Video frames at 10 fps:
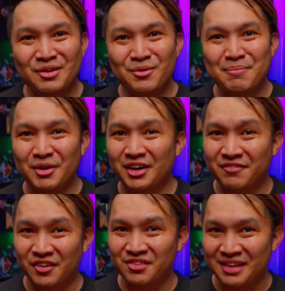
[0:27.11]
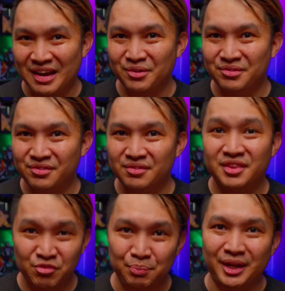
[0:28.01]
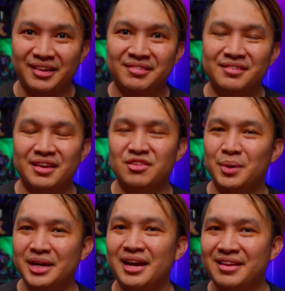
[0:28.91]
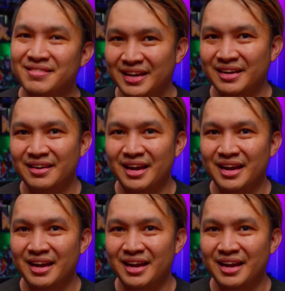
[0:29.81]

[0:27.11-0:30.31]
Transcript: We bought our first house, this place, in 2019,